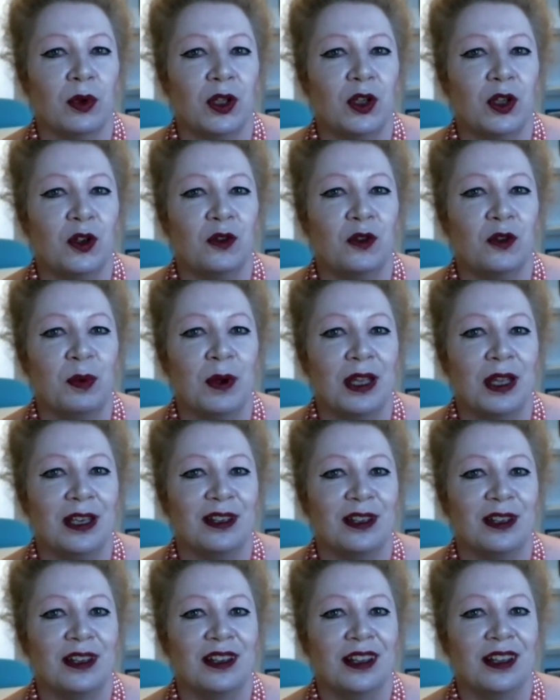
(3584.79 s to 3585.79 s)
You've
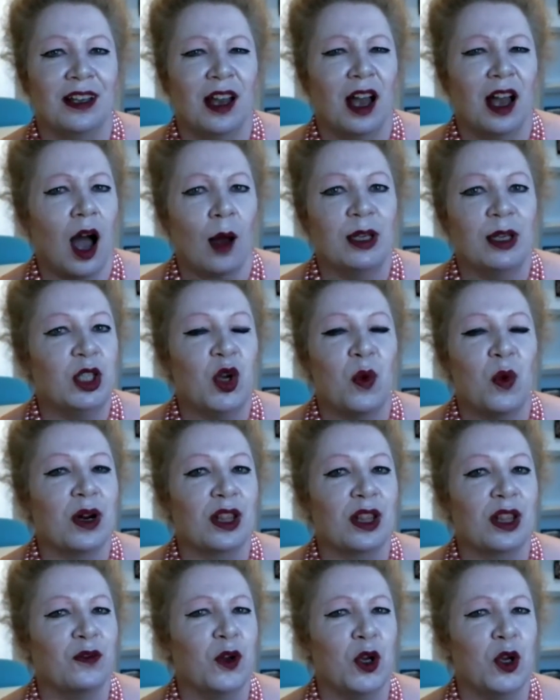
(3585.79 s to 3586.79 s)
been, I mean, you're one
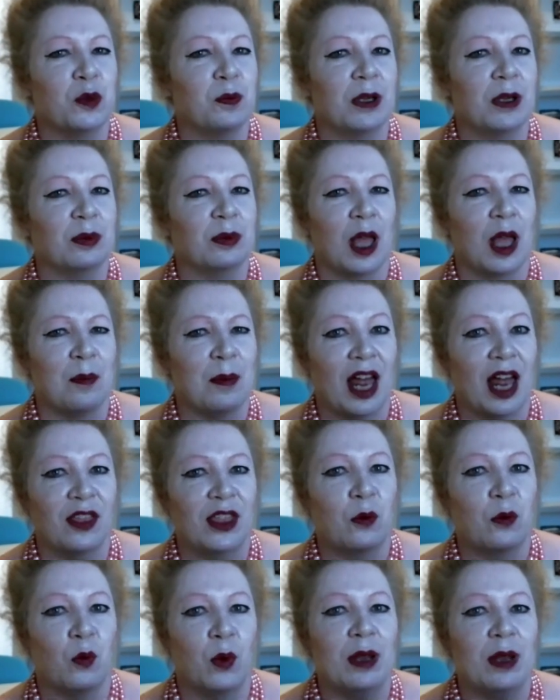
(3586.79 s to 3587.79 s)
of the first people I met. I
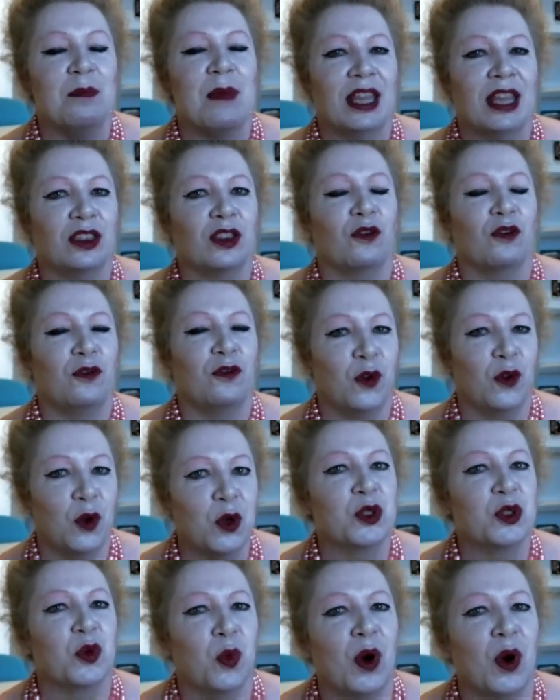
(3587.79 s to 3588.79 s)
think we met the
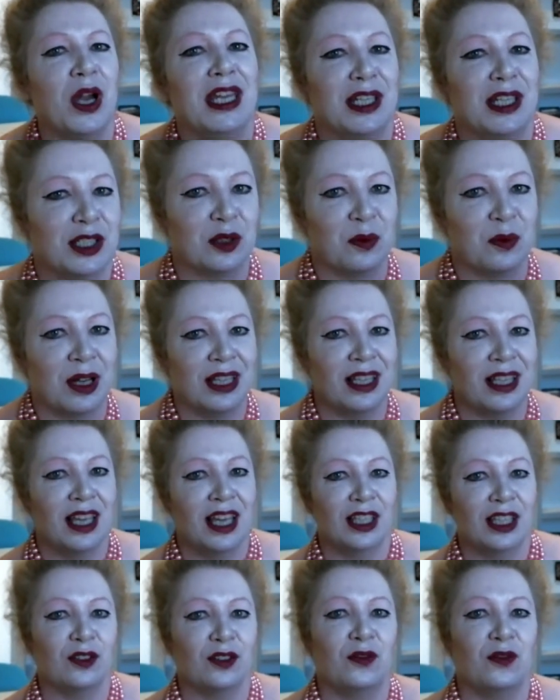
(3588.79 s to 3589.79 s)
first week, didn't we?
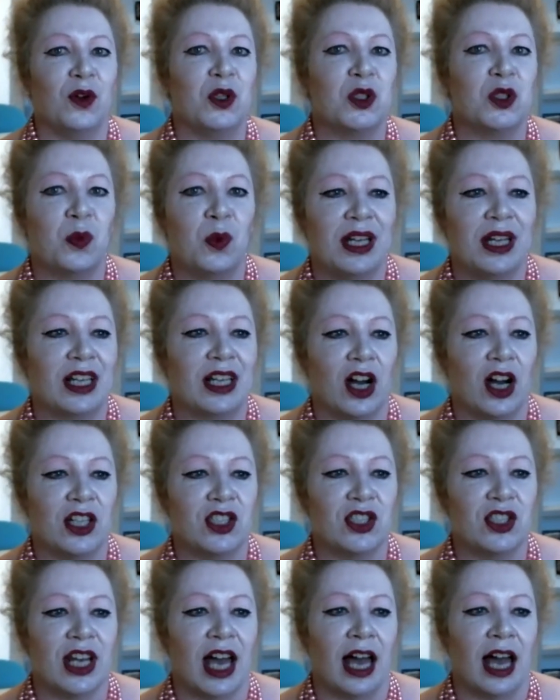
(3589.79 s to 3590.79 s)
Absolutely. The first week I
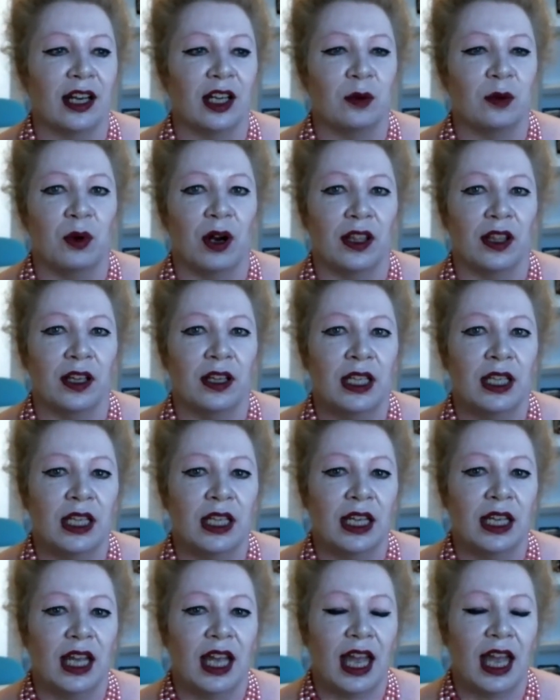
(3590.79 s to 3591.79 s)
started, brother.
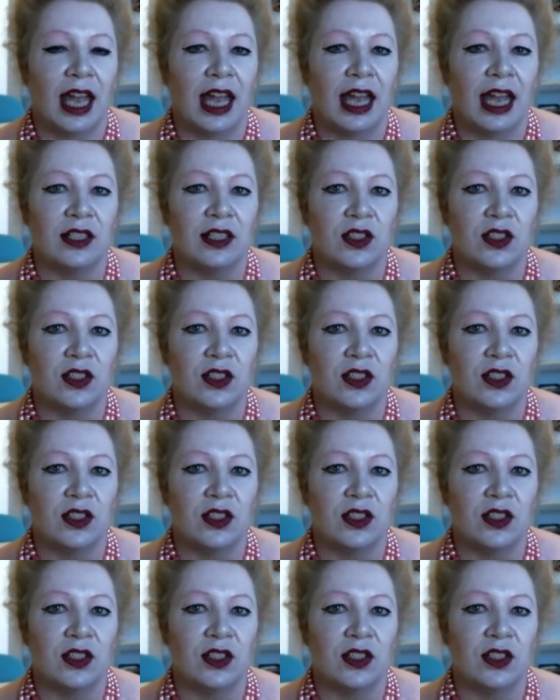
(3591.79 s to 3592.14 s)
Yeah.